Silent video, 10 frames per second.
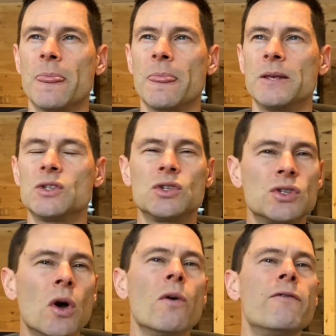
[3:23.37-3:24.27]

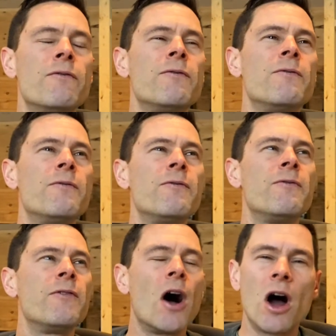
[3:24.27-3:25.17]
so
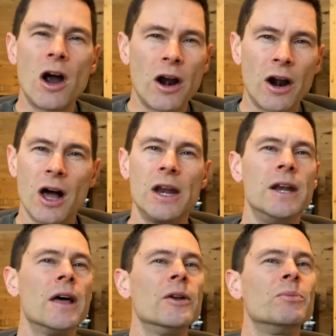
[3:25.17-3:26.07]
far on
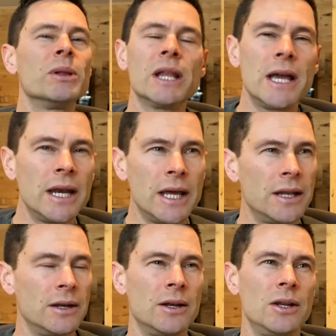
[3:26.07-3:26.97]
another
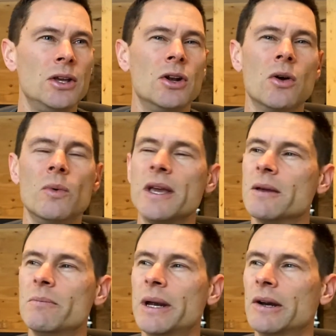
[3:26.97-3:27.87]
planet, we
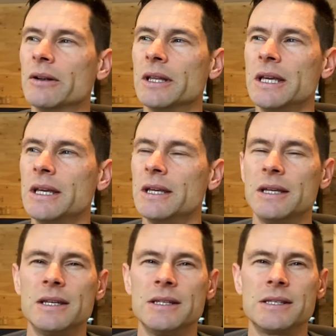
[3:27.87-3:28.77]
can barely
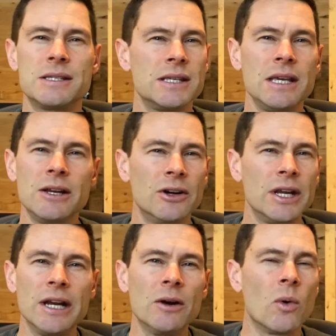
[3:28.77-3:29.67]
see or
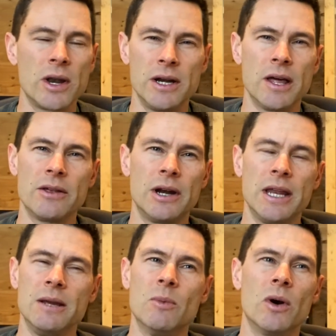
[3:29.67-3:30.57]
hear one another
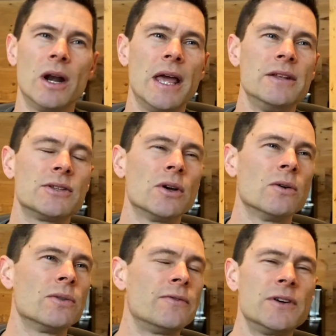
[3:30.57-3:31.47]
anymore. And
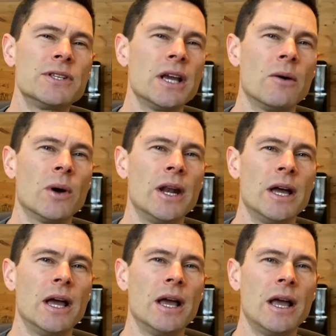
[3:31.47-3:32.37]
so the first thing I want
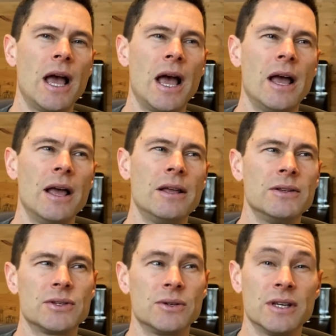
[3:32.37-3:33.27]
to
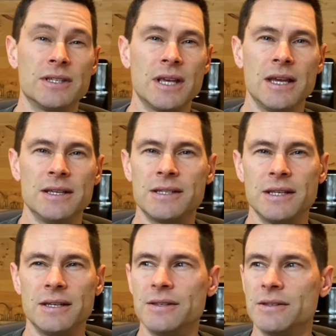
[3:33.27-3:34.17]
sort of say
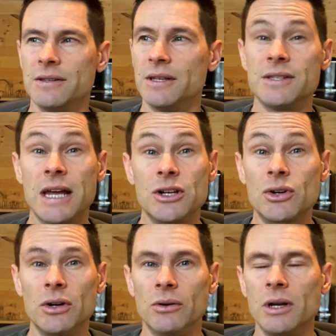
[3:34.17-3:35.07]
is that
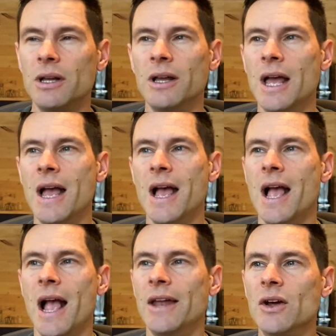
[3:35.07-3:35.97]
true?
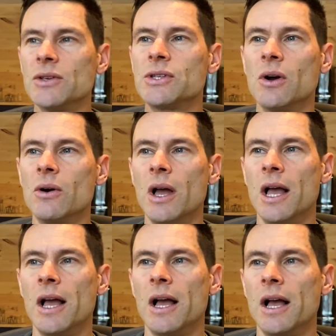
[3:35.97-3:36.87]
And also,
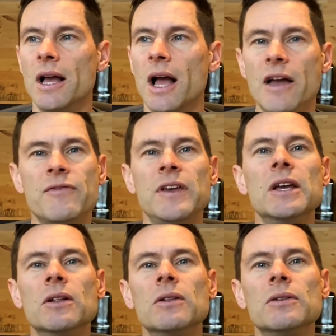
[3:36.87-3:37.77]
I
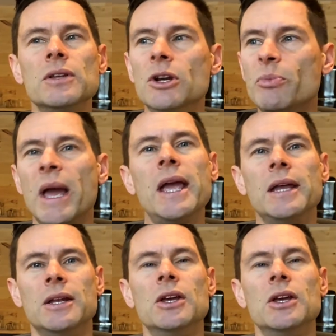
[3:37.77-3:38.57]
feel your pain,